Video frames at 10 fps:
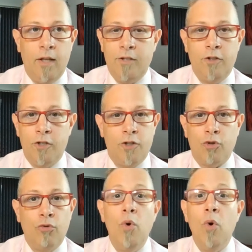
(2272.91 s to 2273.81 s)
let's just
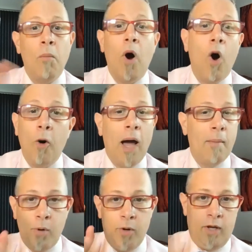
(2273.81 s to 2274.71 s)
screw them all by
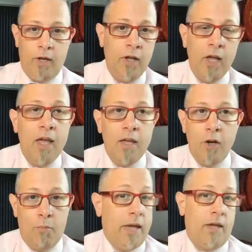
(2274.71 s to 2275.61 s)
putting it,
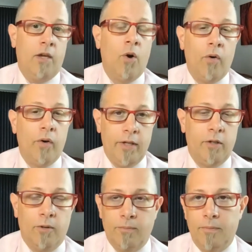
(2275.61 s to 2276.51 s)
making it all illegal.